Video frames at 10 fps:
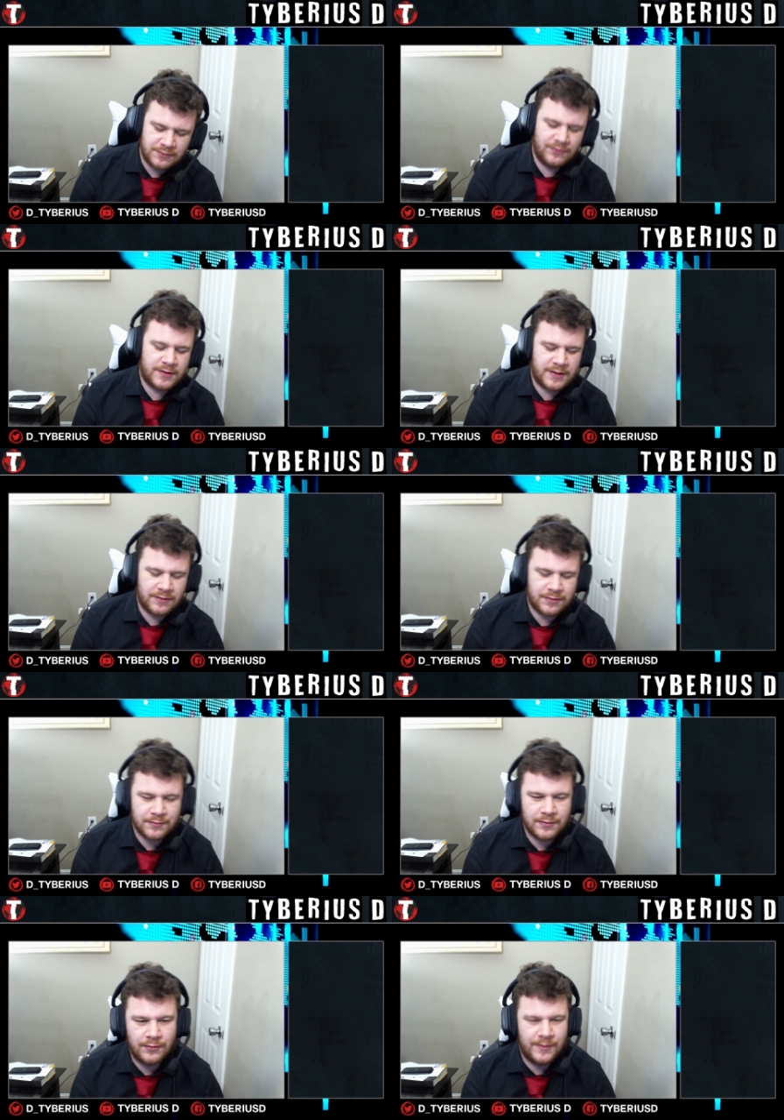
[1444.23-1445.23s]
looking
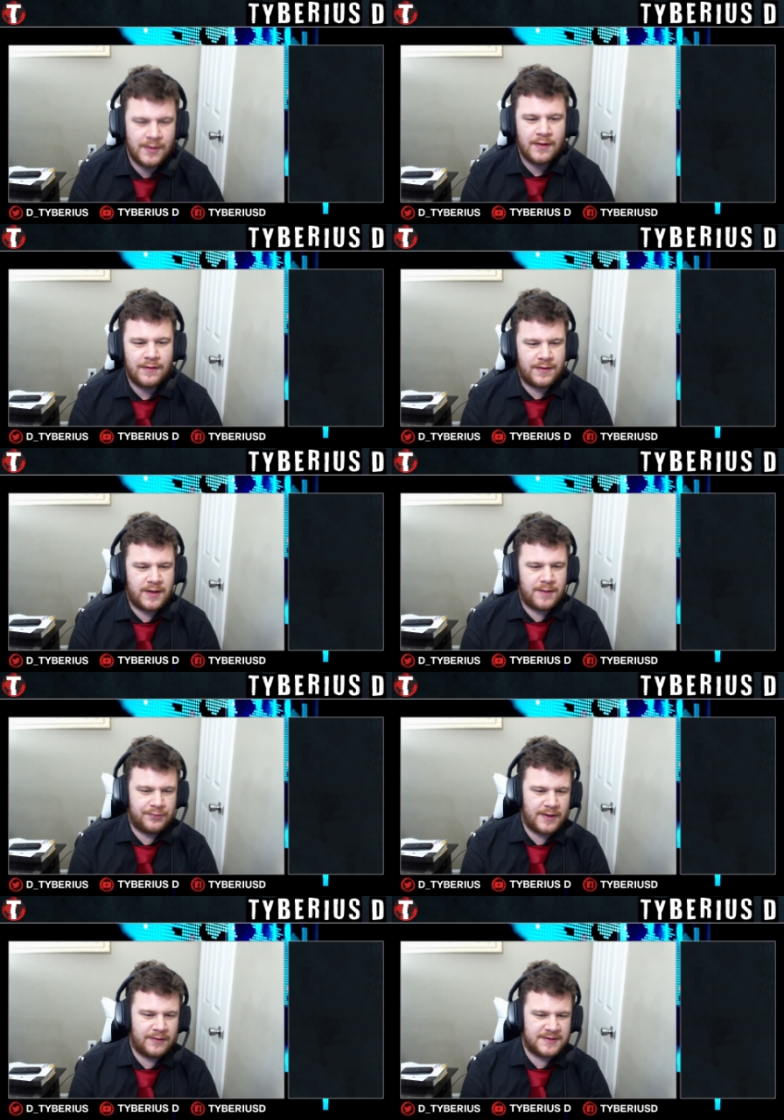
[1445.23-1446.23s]
through the
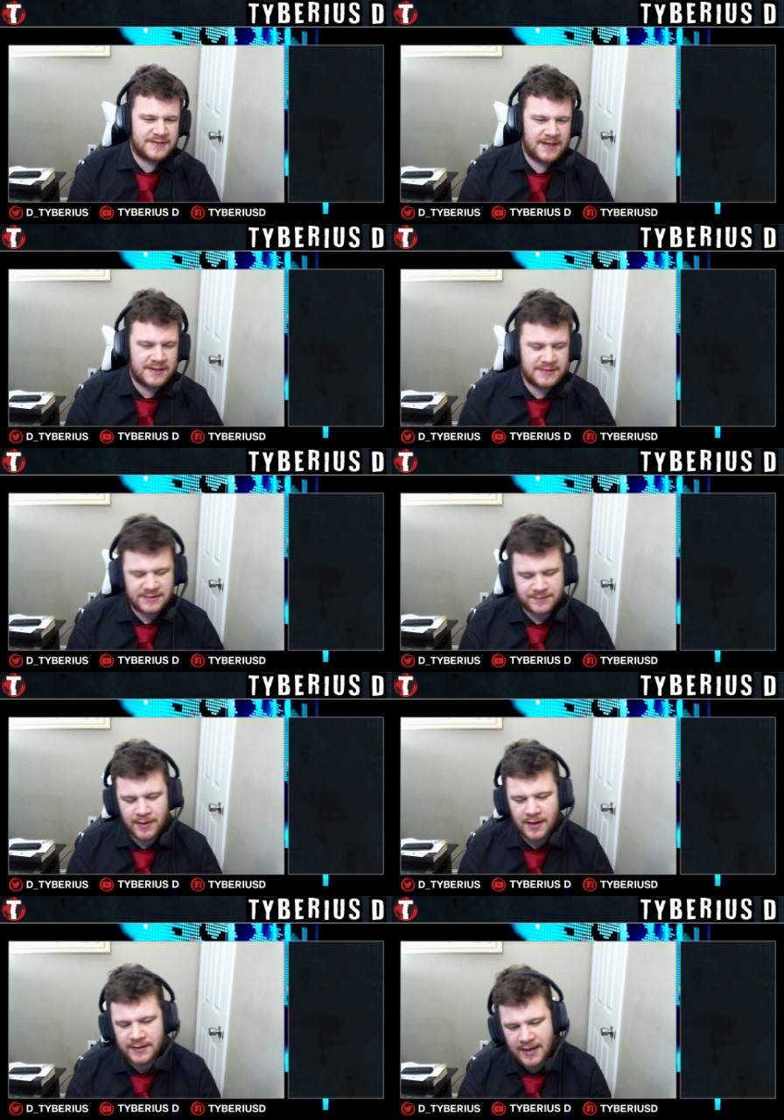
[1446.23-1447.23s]
playlist that is this
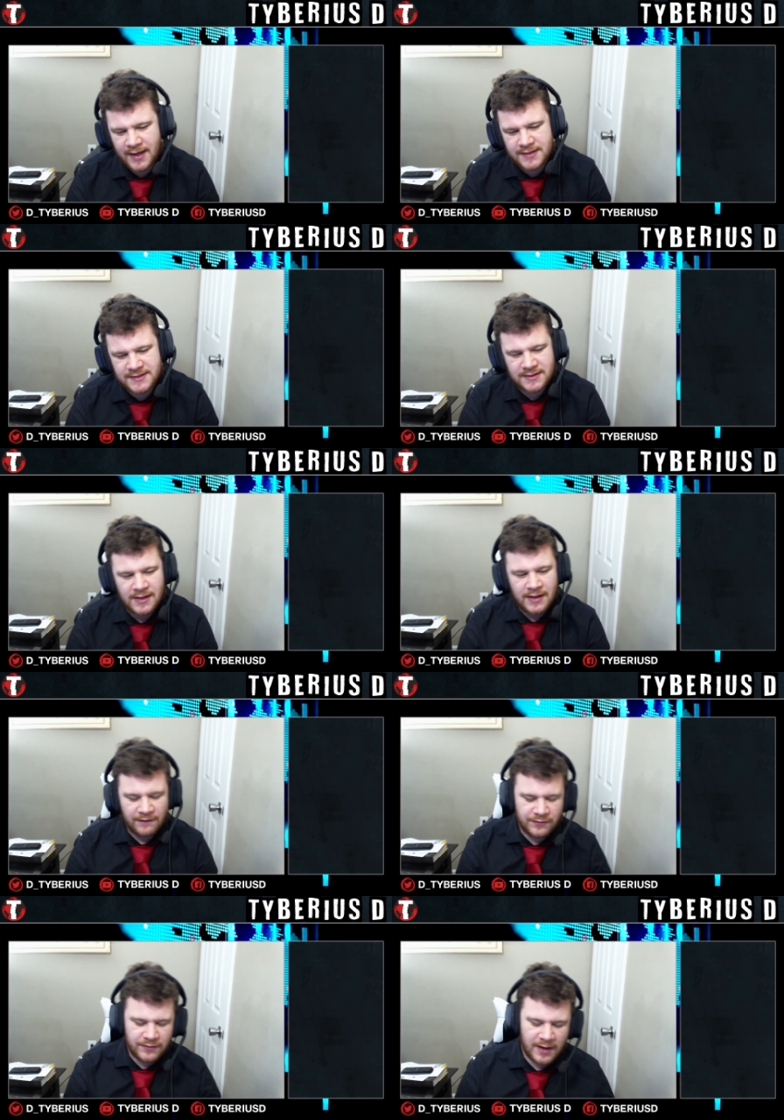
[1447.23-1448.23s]
podcast.
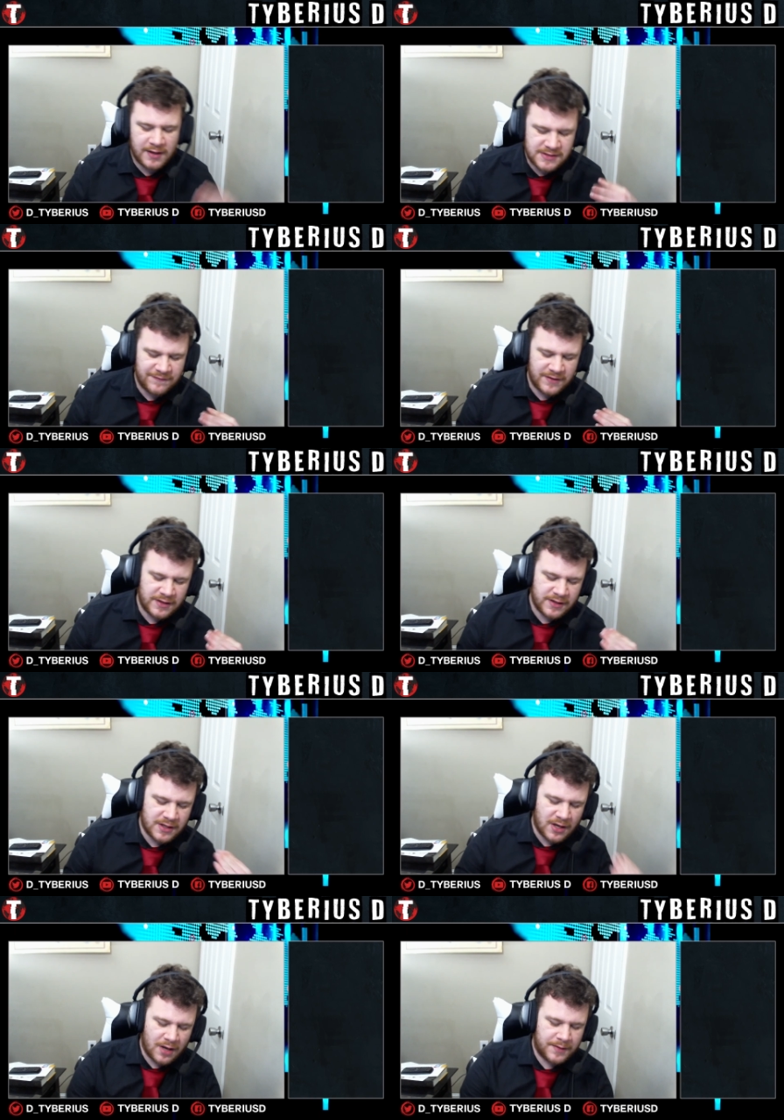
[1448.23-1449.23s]
If you guys have any
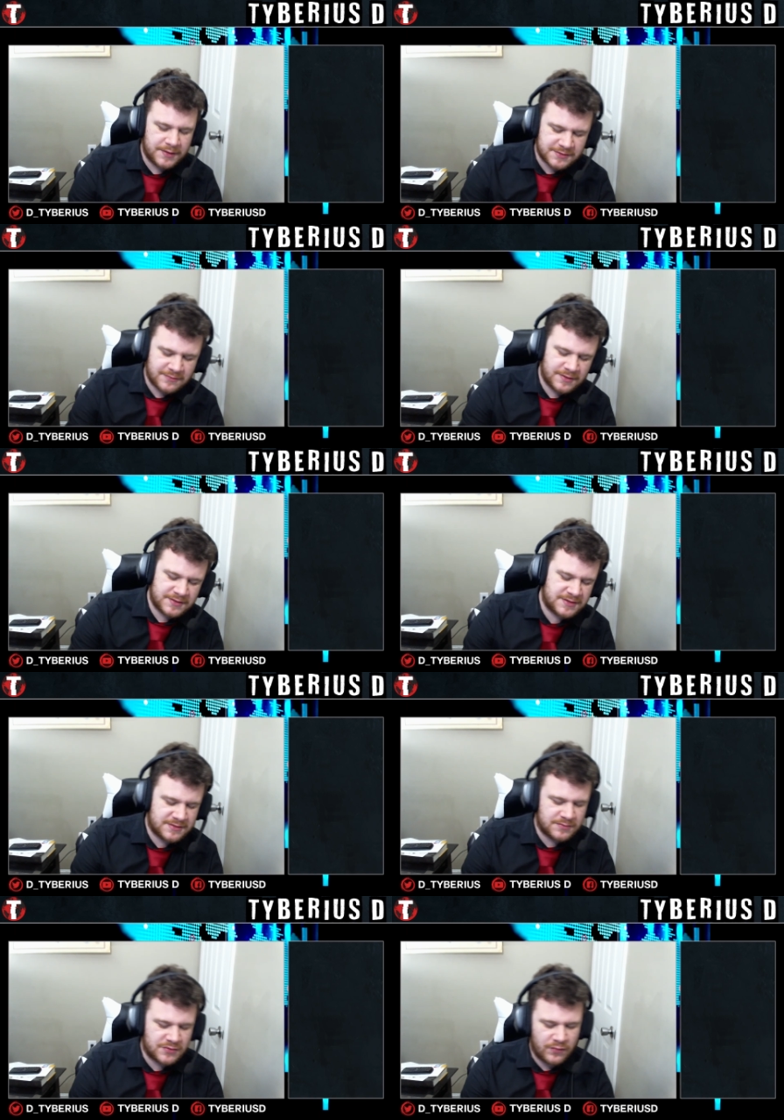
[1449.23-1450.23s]
comments,
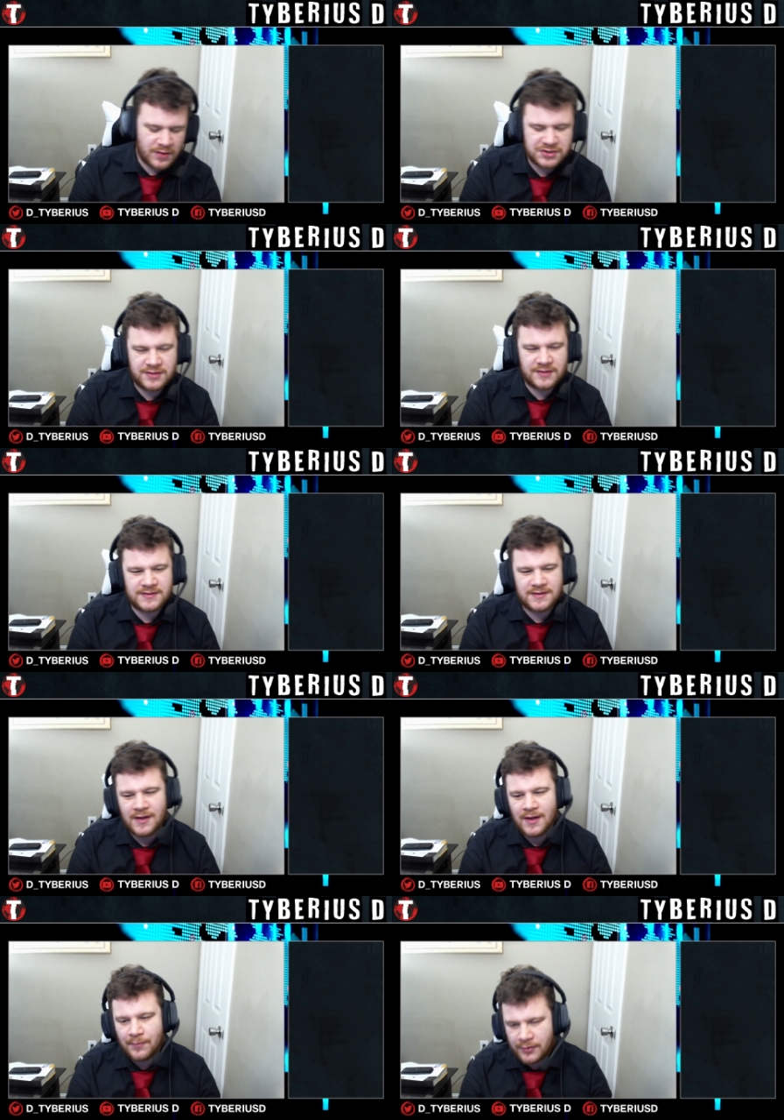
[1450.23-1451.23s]
criticisms, questions,
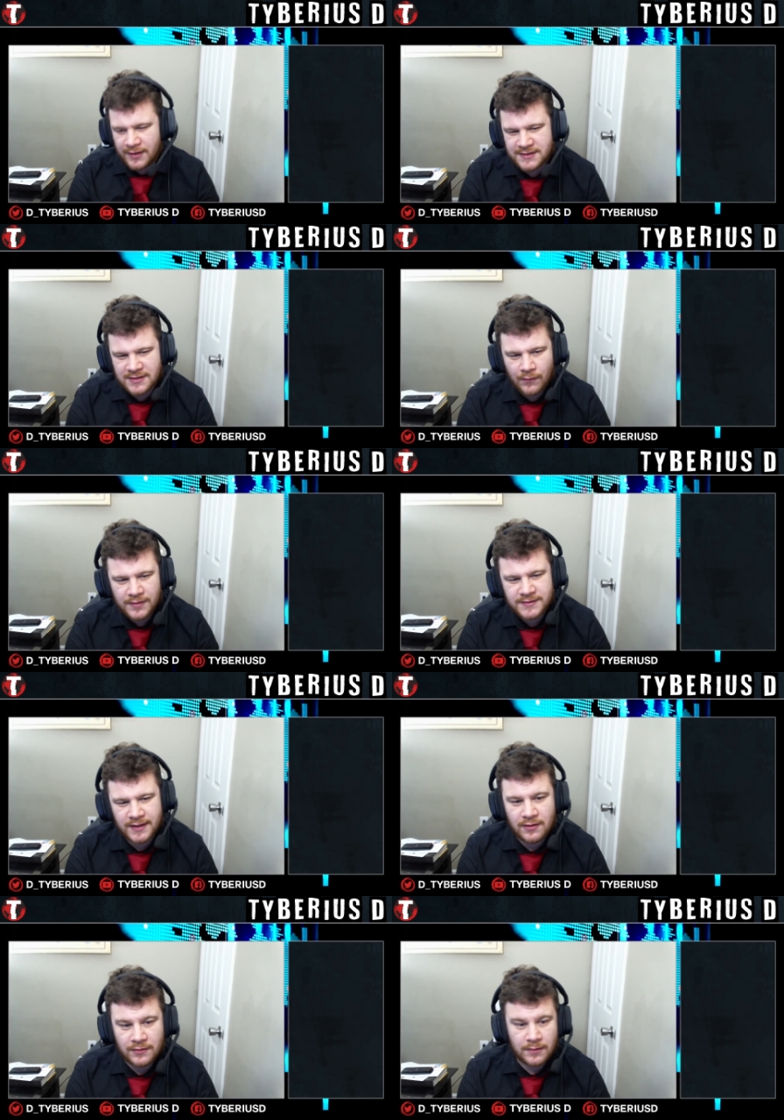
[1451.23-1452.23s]
please, I want to
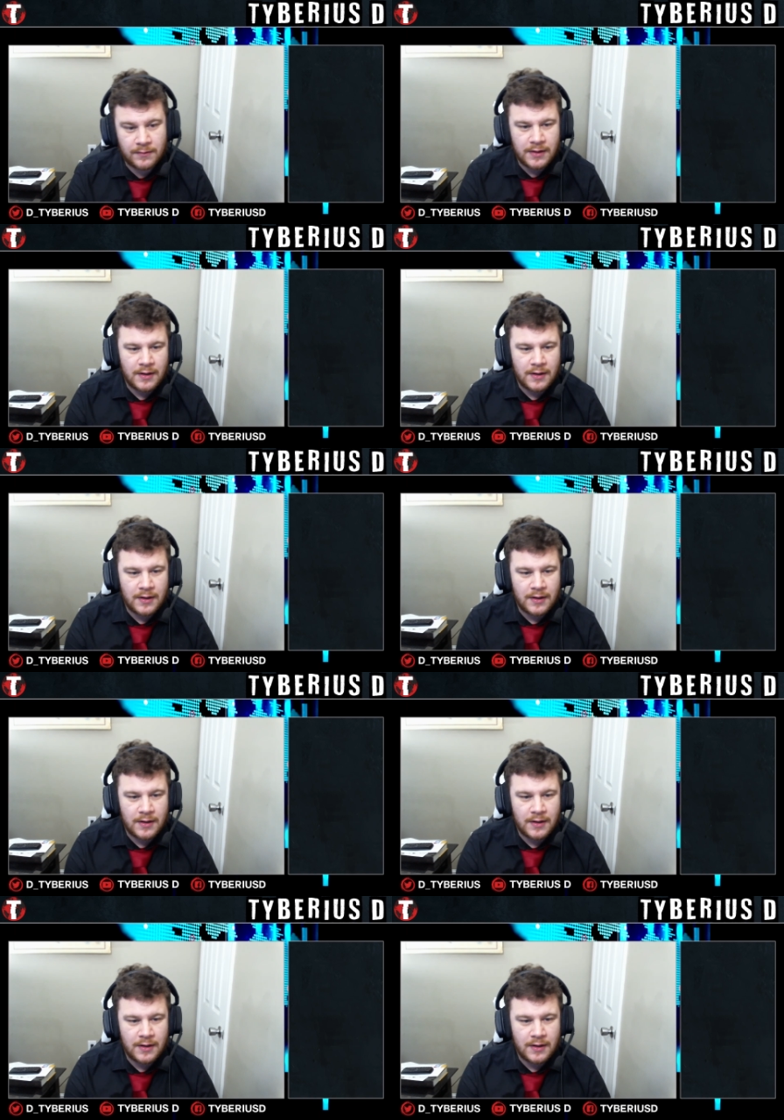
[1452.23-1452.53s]
hear them.